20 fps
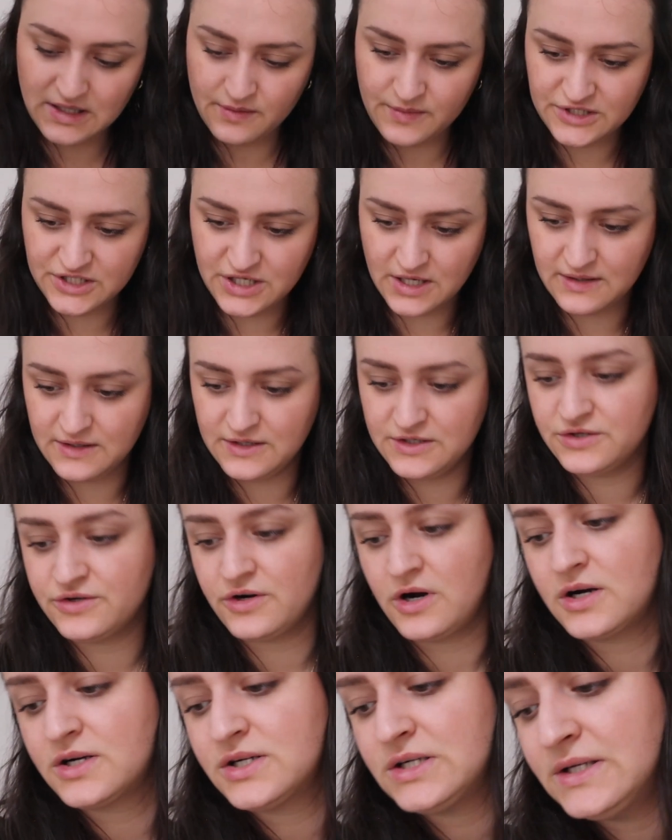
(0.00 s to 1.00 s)
Let me check the
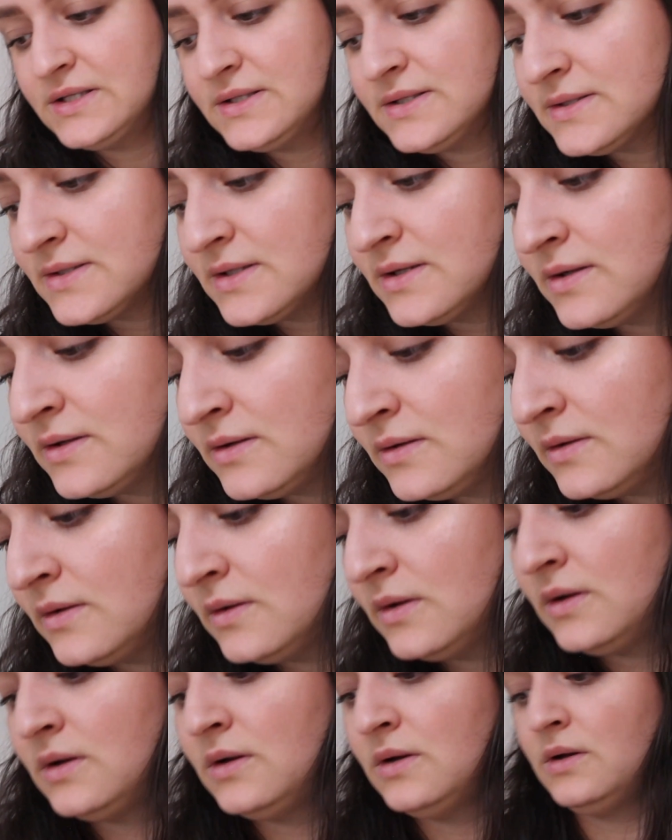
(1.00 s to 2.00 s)
instructions.
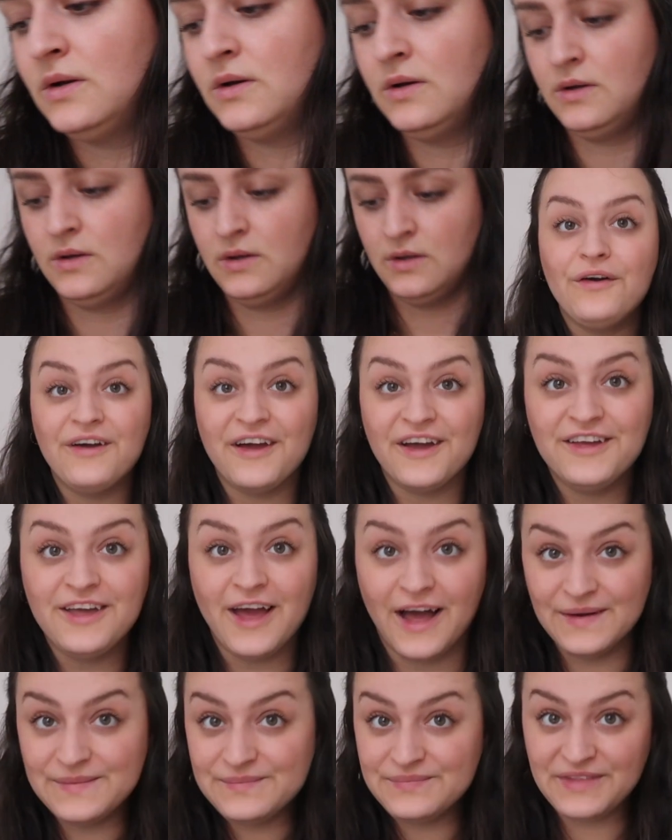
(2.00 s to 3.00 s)
Okay,
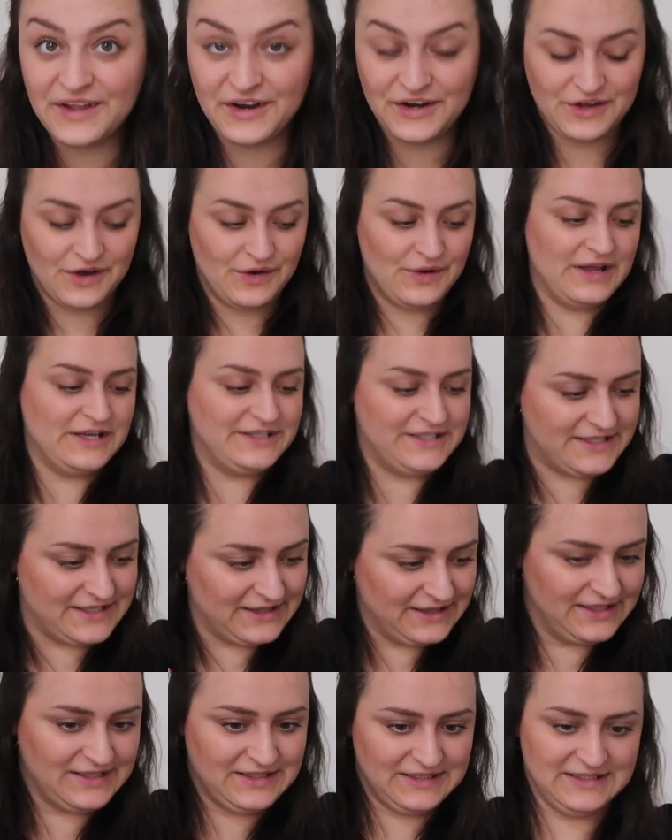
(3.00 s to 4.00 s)
yeah, there you go. It did a
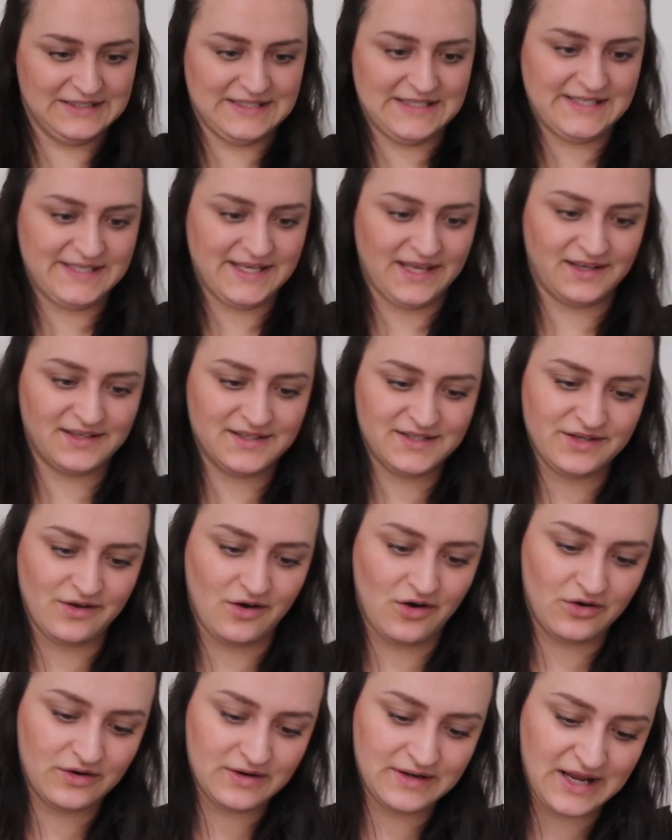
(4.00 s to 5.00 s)
little sing
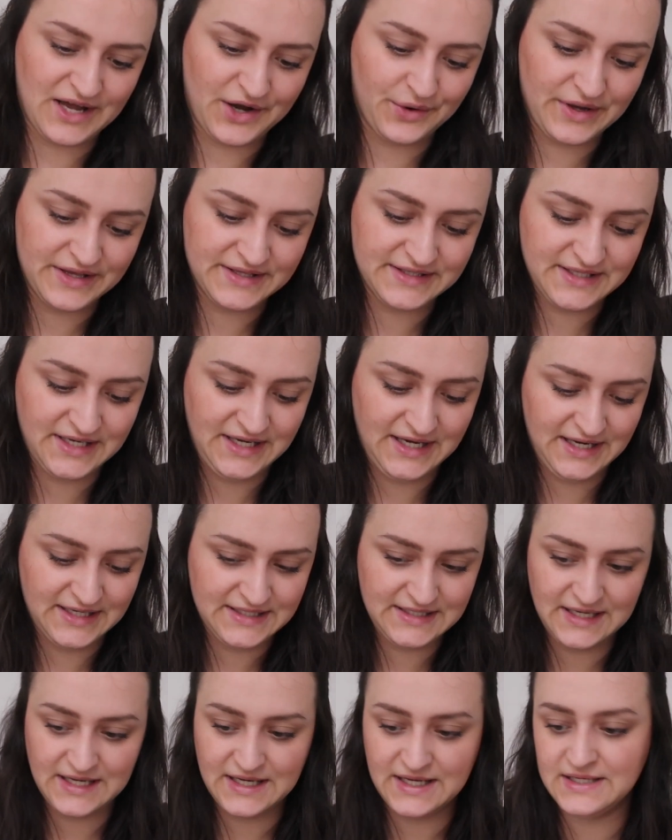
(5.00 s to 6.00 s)
song. Now it's
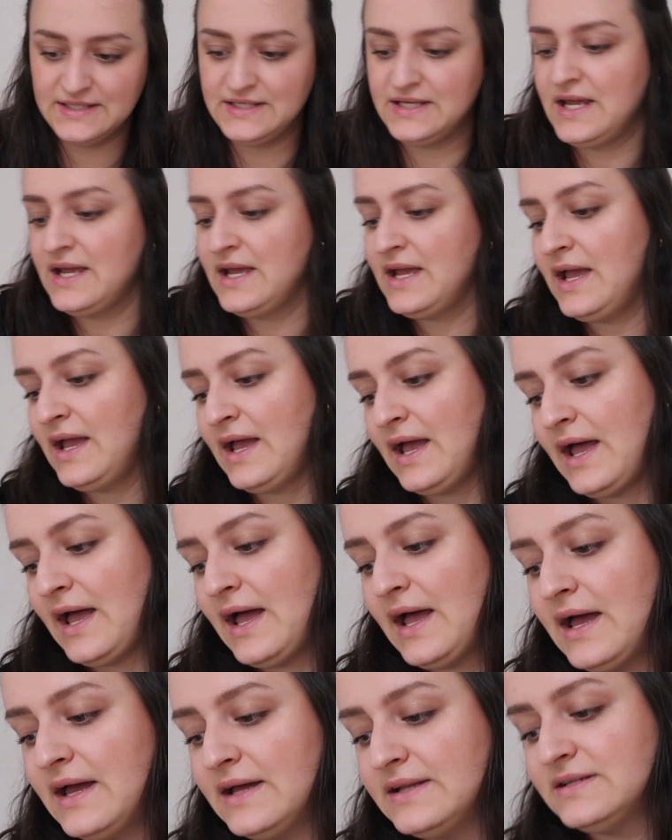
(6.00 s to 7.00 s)
heated
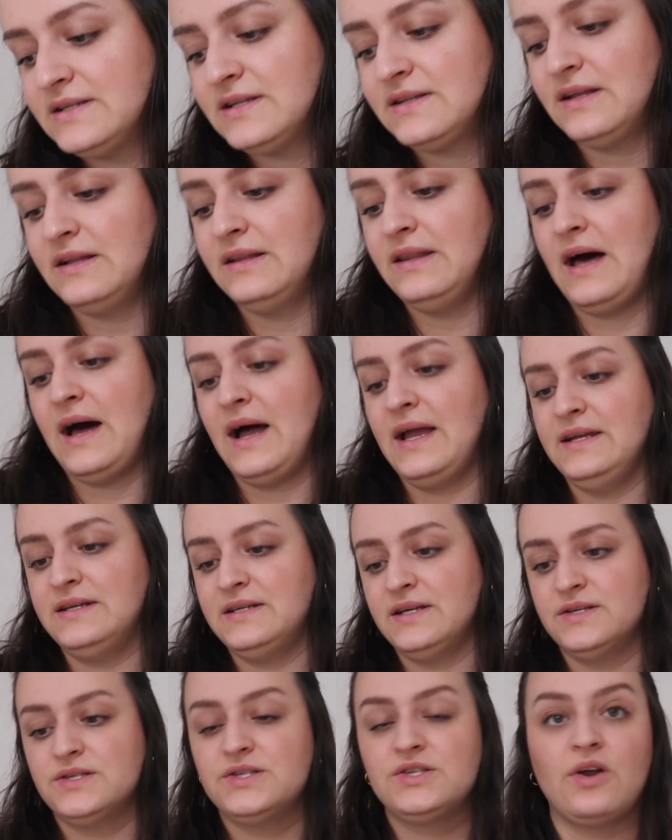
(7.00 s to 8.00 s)
and the light
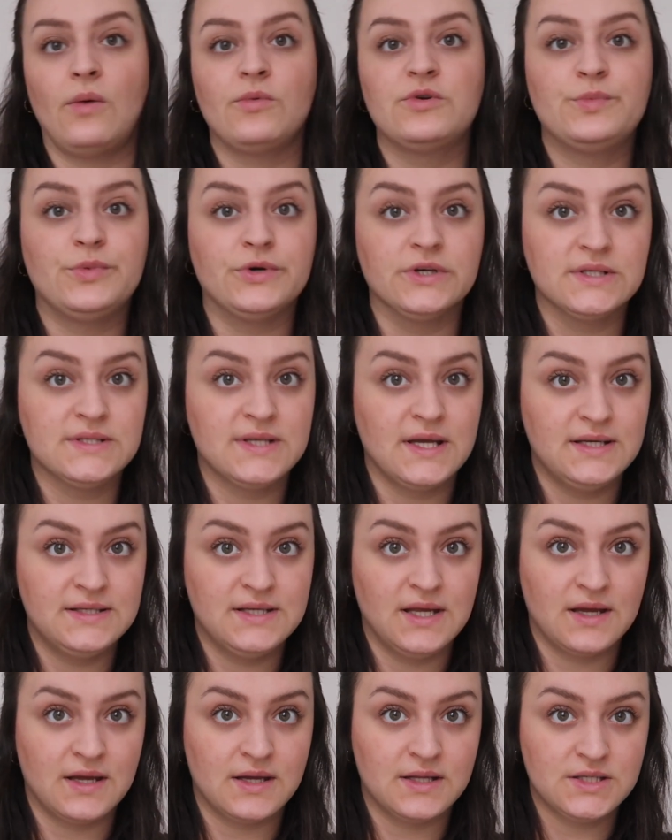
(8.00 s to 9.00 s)
has stopped pulsating.